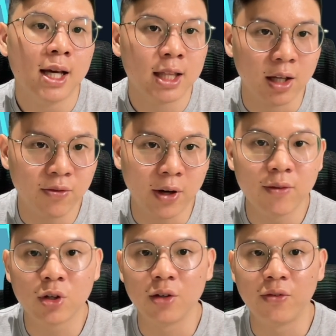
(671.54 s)

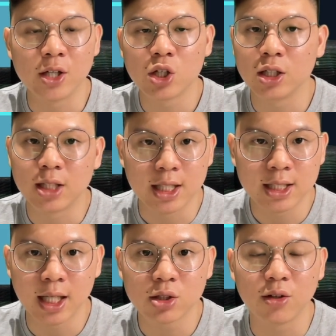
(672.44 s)
35 good fixtures,
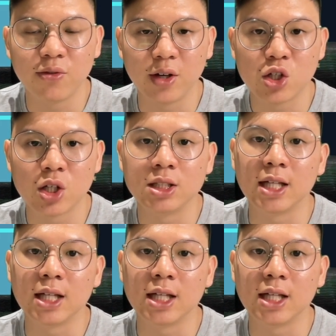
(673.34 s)
36 good fixtures,